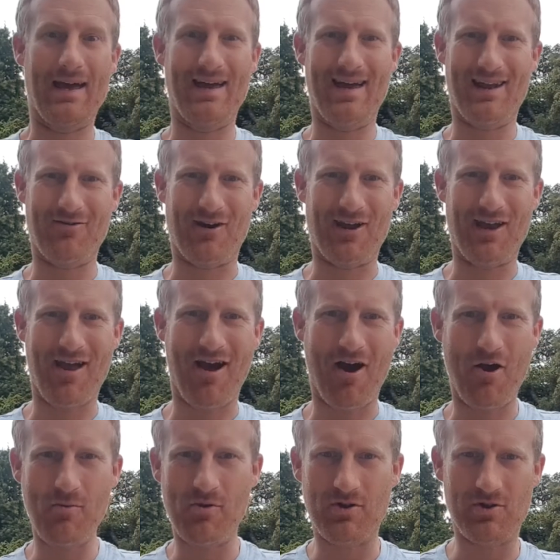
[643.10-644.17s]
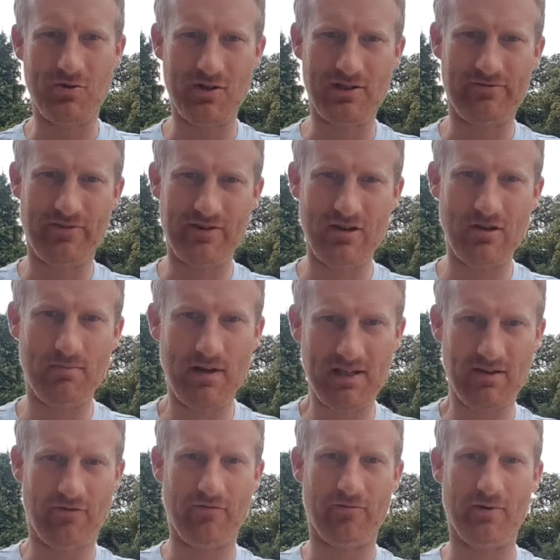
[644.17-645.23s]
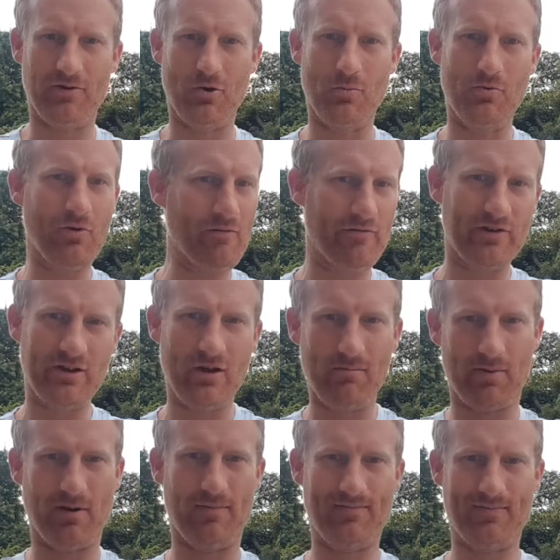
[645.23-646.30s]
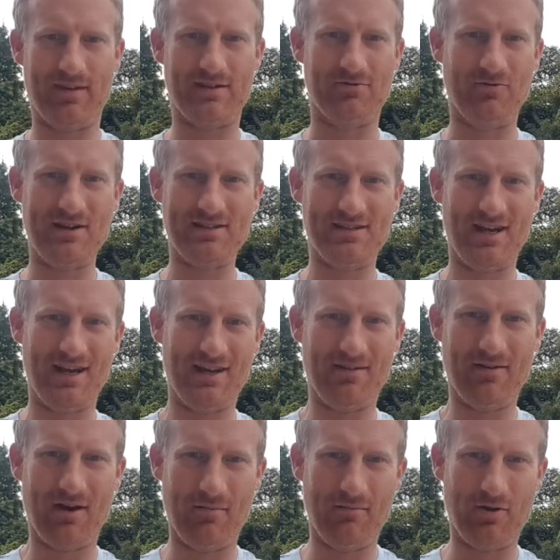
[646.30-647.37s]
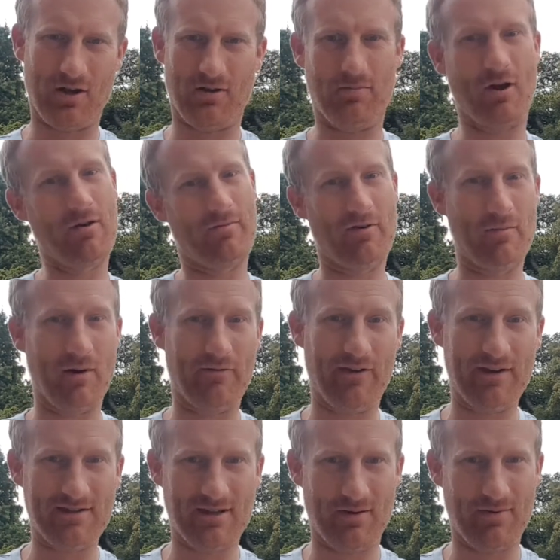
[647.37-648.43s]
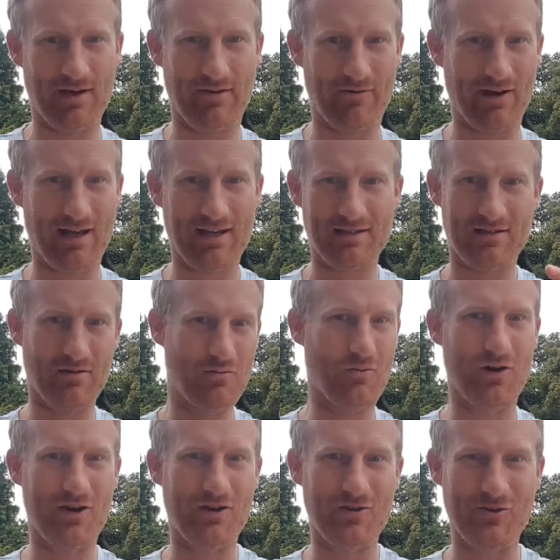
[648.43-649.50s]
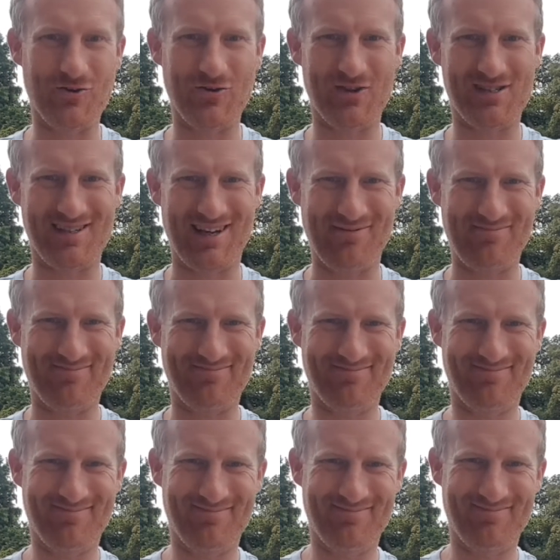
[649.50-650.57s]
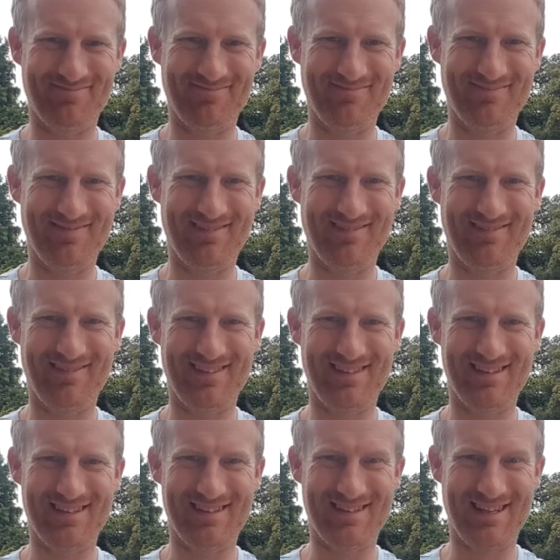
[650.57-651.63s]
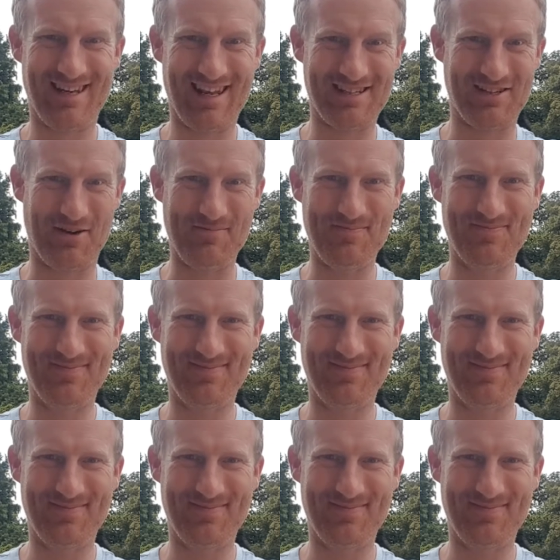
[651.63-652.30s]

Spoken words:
Anyway, I hope you enjoyed this video. A bit different from my normal run video, but it's a rest day. I'm gonna go and put my feet up and have a relax. Why don't you do the same? See you next time.